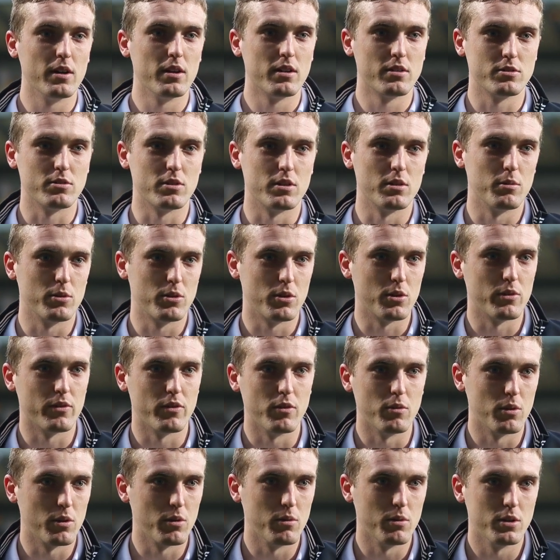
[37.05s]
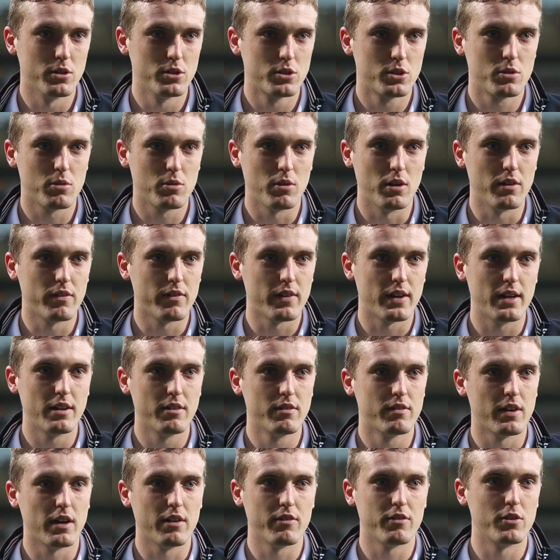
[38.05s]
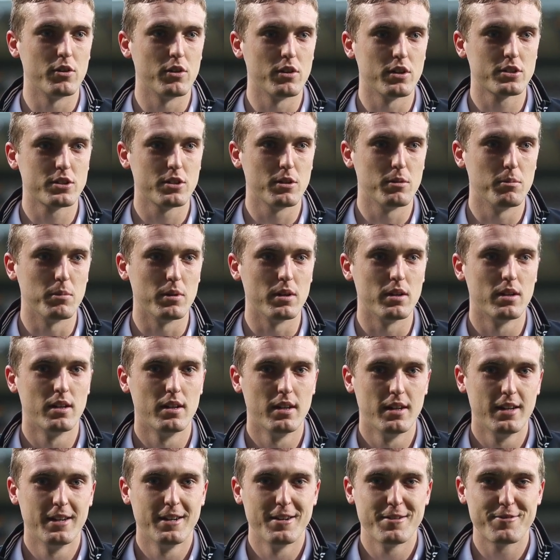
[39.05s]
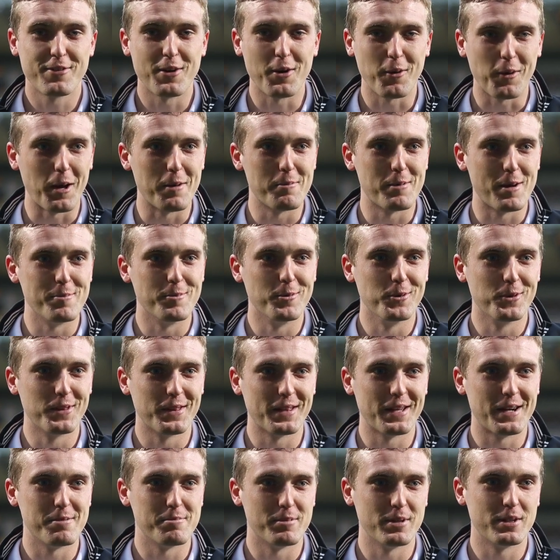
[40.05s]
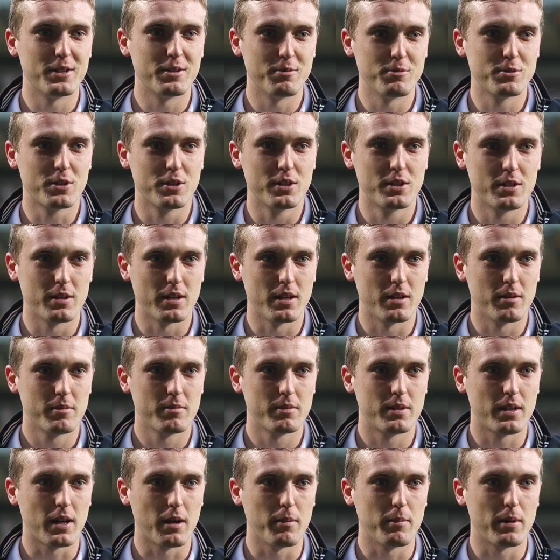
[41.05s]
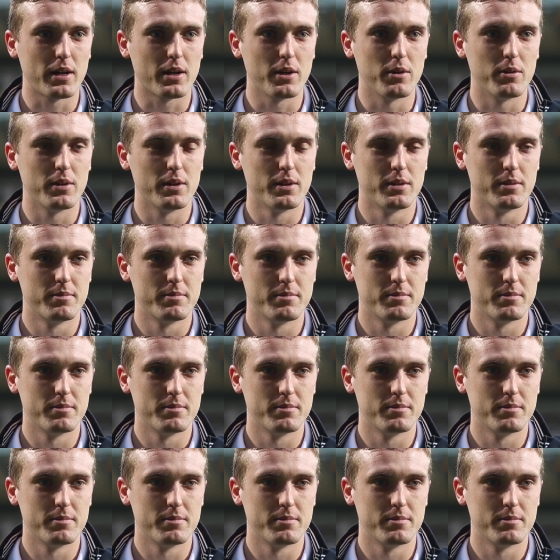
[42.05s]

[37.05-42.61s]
I don't know what it was, 25, half an hour or something, but felt like a bit more than that, but it was good to, to get back out there.